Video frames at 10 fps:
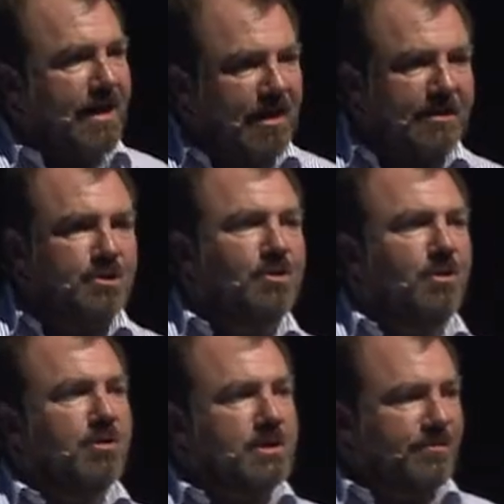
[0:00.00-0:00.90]
like to do
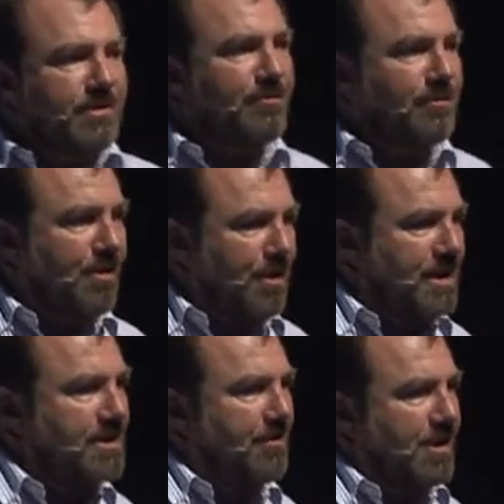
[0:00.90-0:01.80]
lots of different
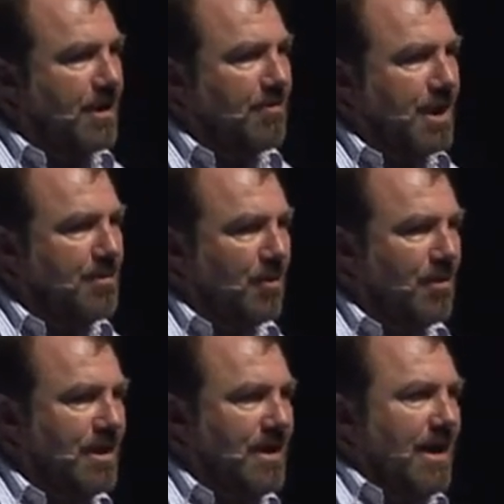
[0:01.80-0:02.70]
things for young people.
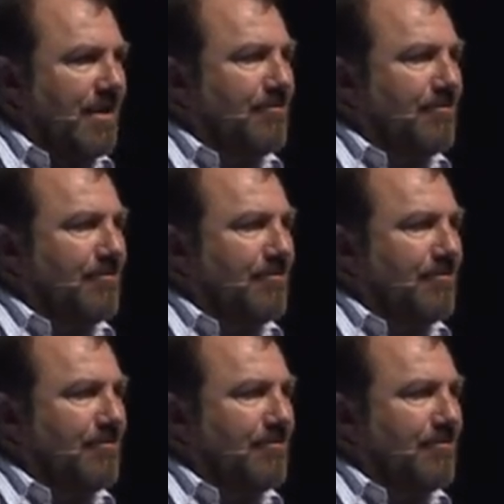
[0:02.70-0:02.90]
And